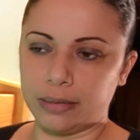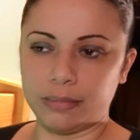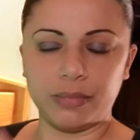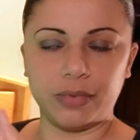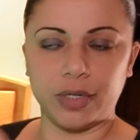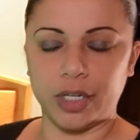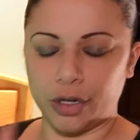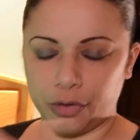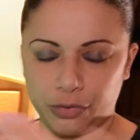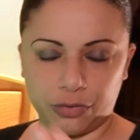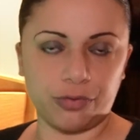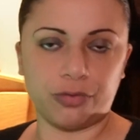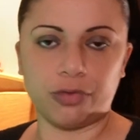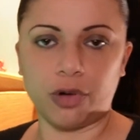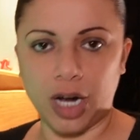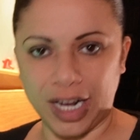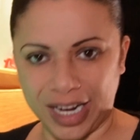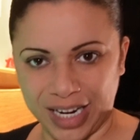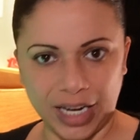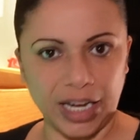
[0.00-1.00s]
you know,
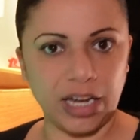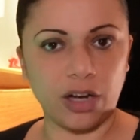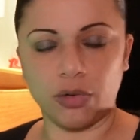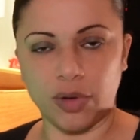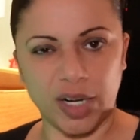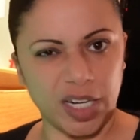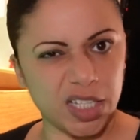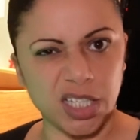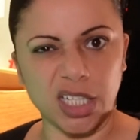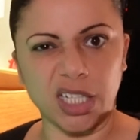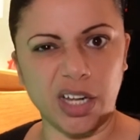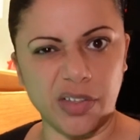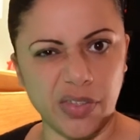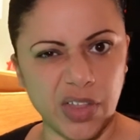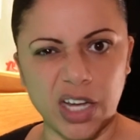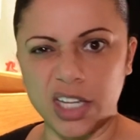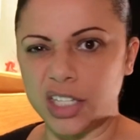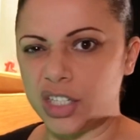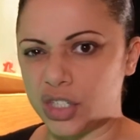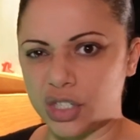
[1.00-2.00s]
frying it or anything like
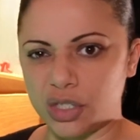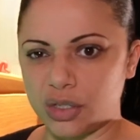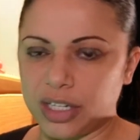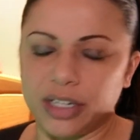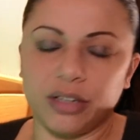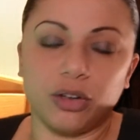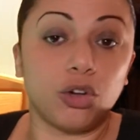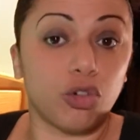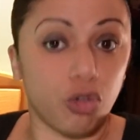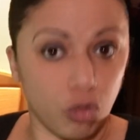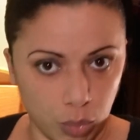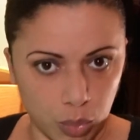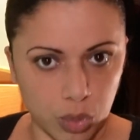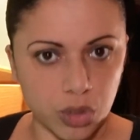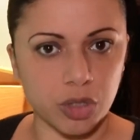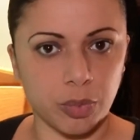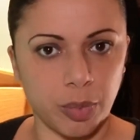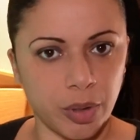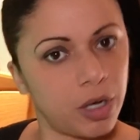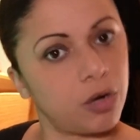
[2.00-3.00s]
that. It
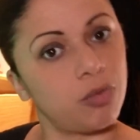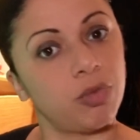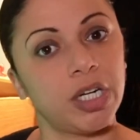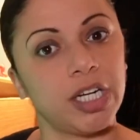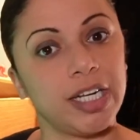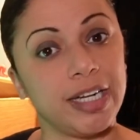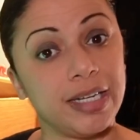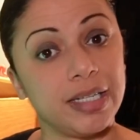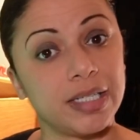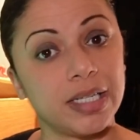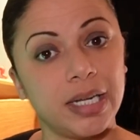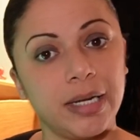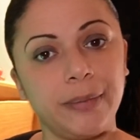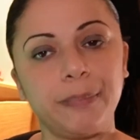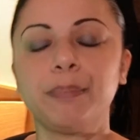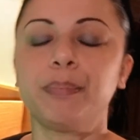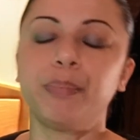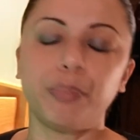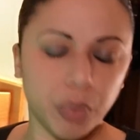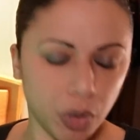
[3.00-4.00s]
crumbles apart really easily,
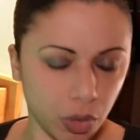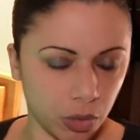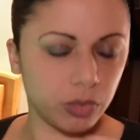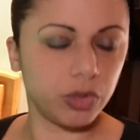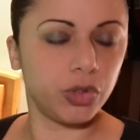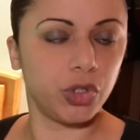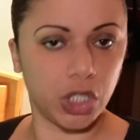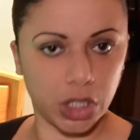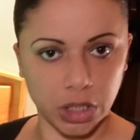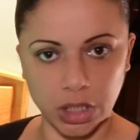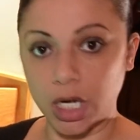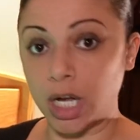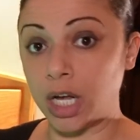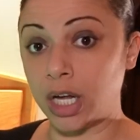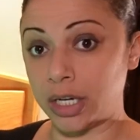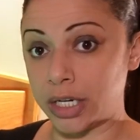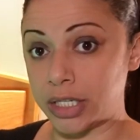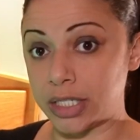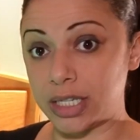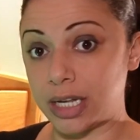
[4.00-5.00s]
but you can
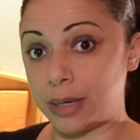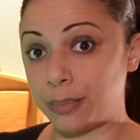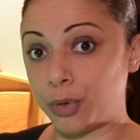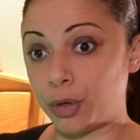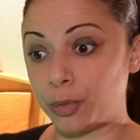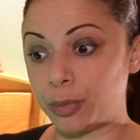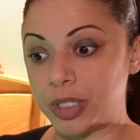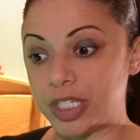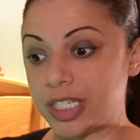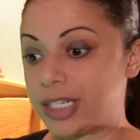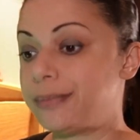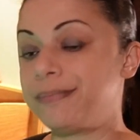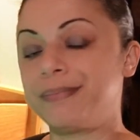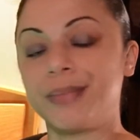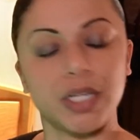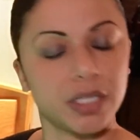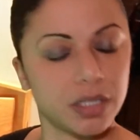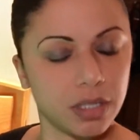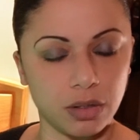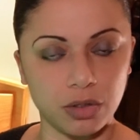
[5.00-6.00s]
harness that property,
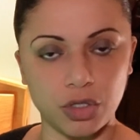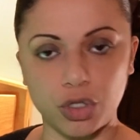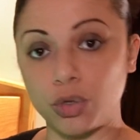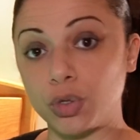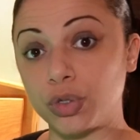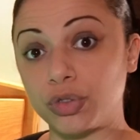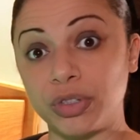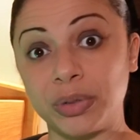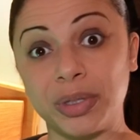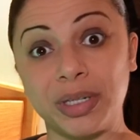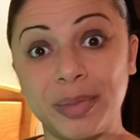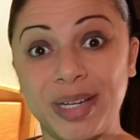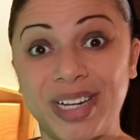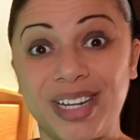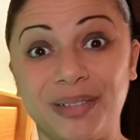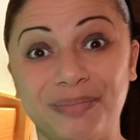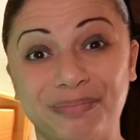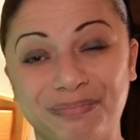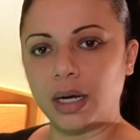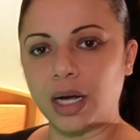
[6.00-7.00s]
as I'll talk through in a
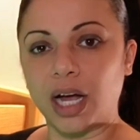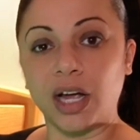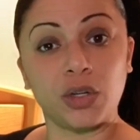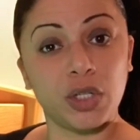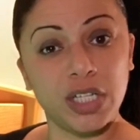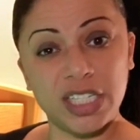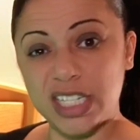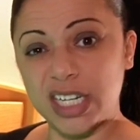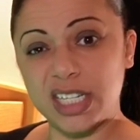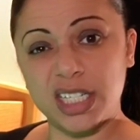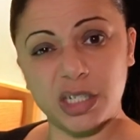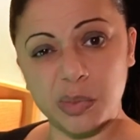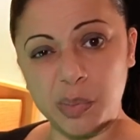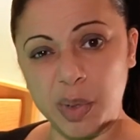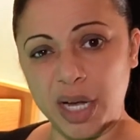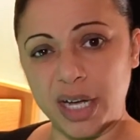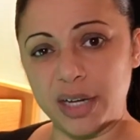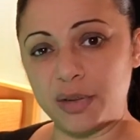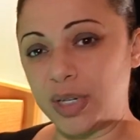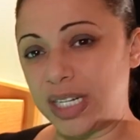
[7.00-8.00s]
minute. I only tend to
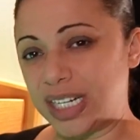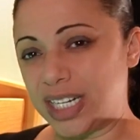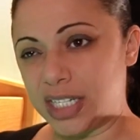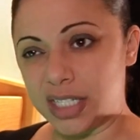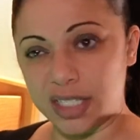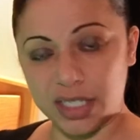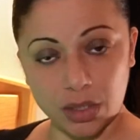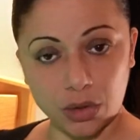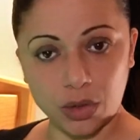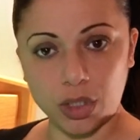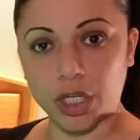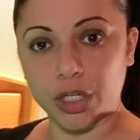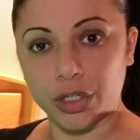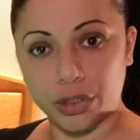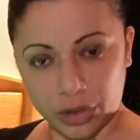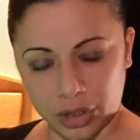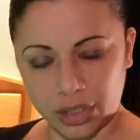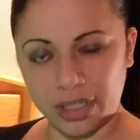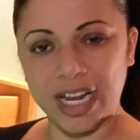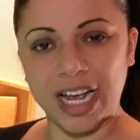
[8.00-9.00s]
buy really
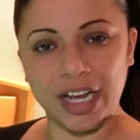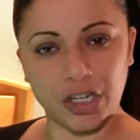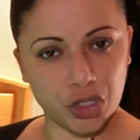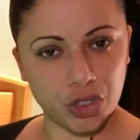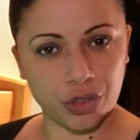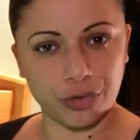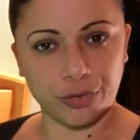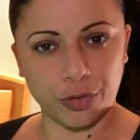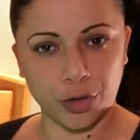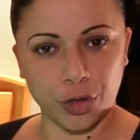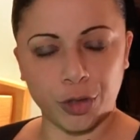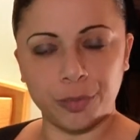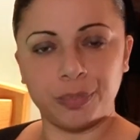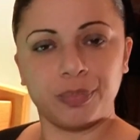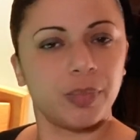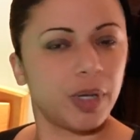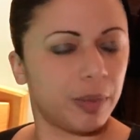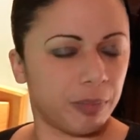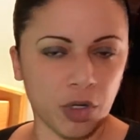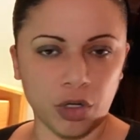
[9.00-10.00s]
silken and extra firm.
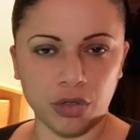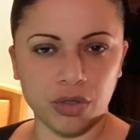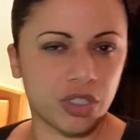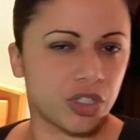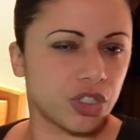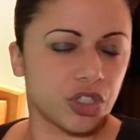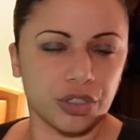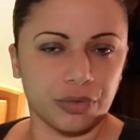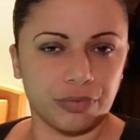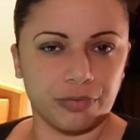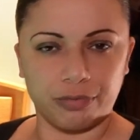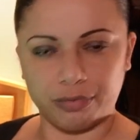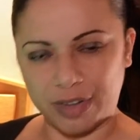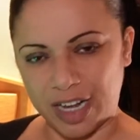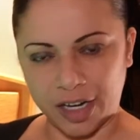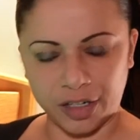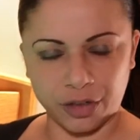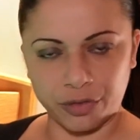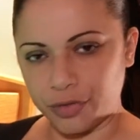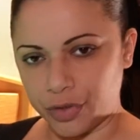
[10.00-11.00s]
I'm not such a
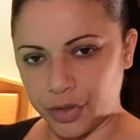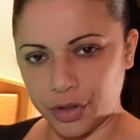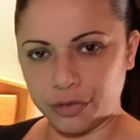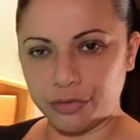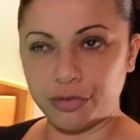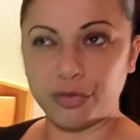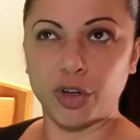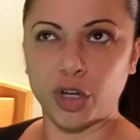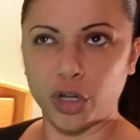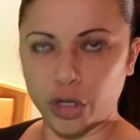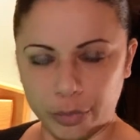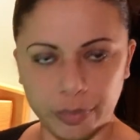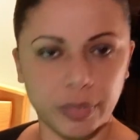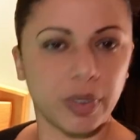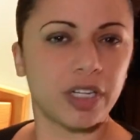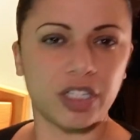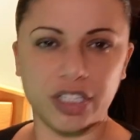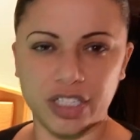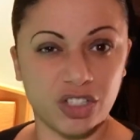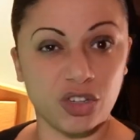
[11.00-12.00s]
fan of the firm.
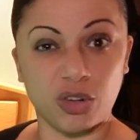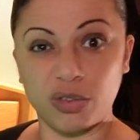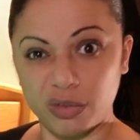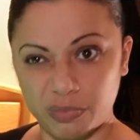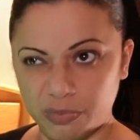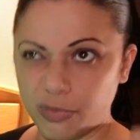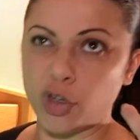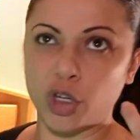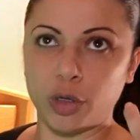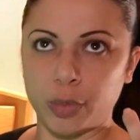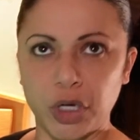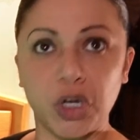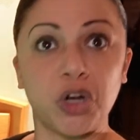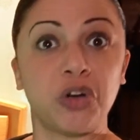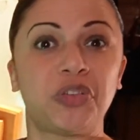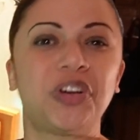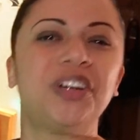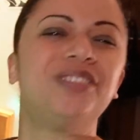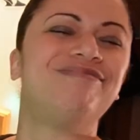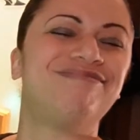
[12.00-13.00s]
It's just not firm
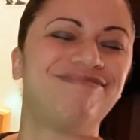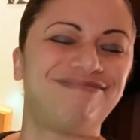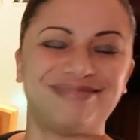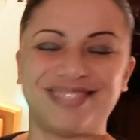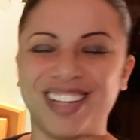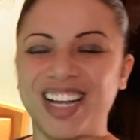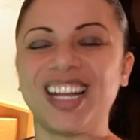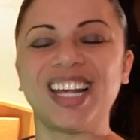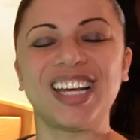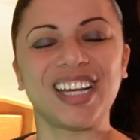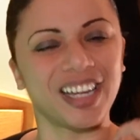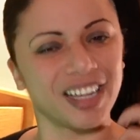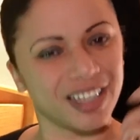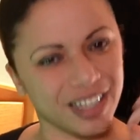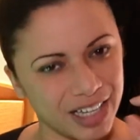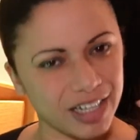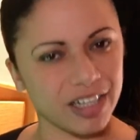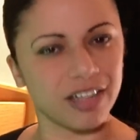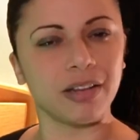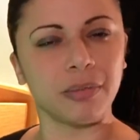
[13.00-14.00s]
enough. I like
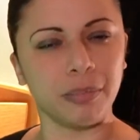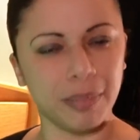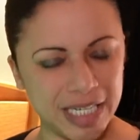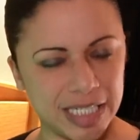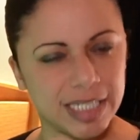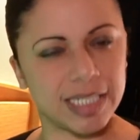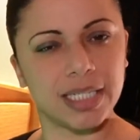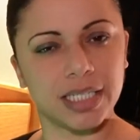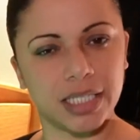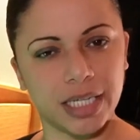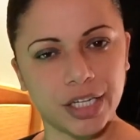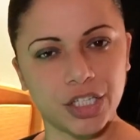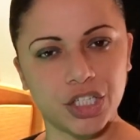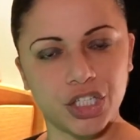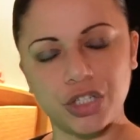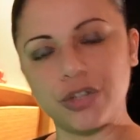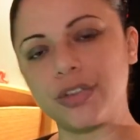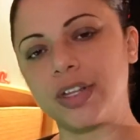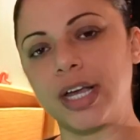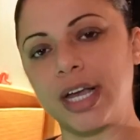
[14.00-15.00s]
kind of the meatier
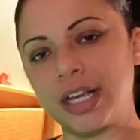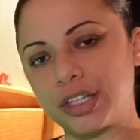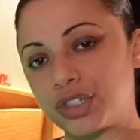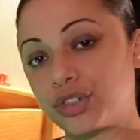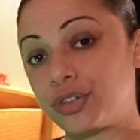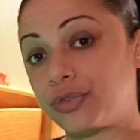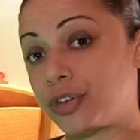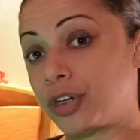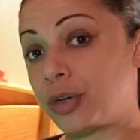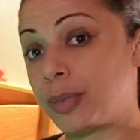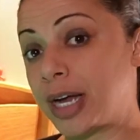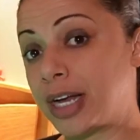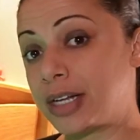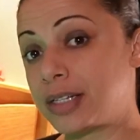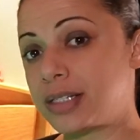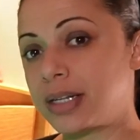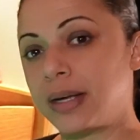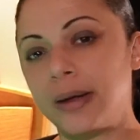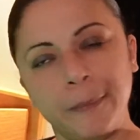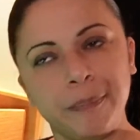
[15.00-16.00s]
texture that extra firm
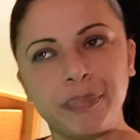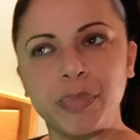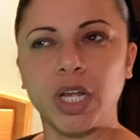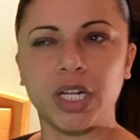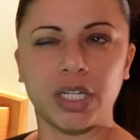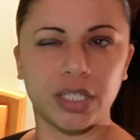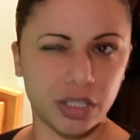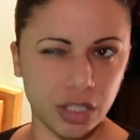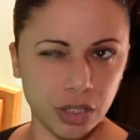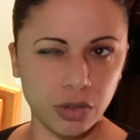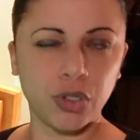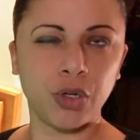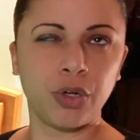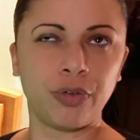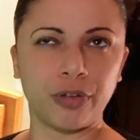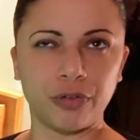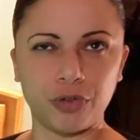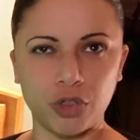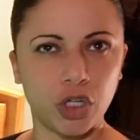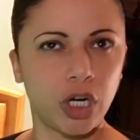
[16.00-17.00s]
has. And I don't know
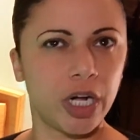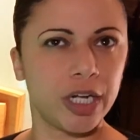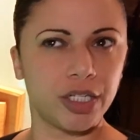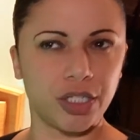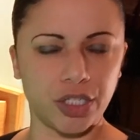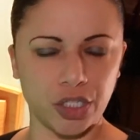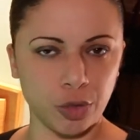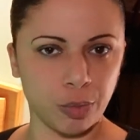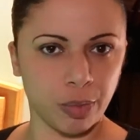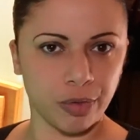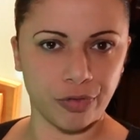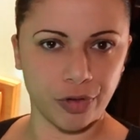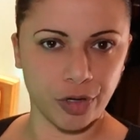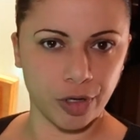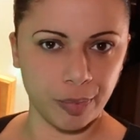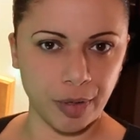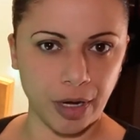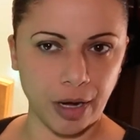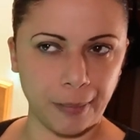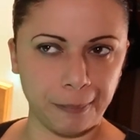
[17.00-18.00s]
if I've tried super
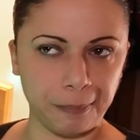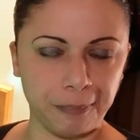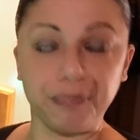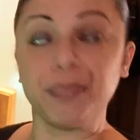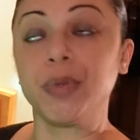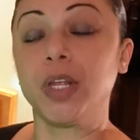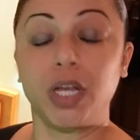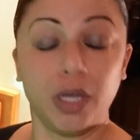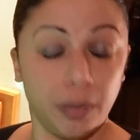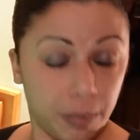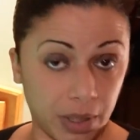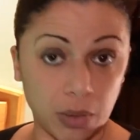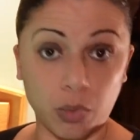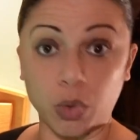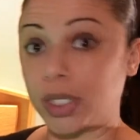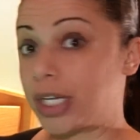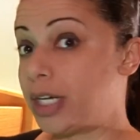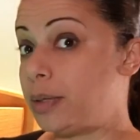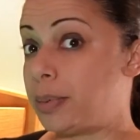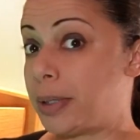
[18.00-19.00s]
firm yet, but I will
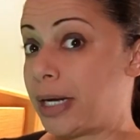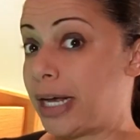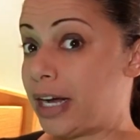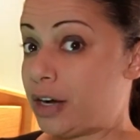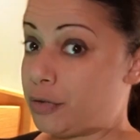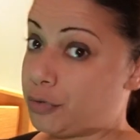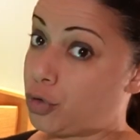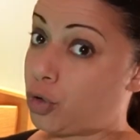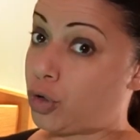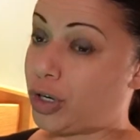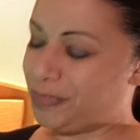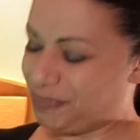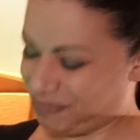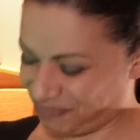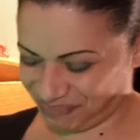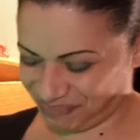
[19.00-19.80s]
keep an eye out for it.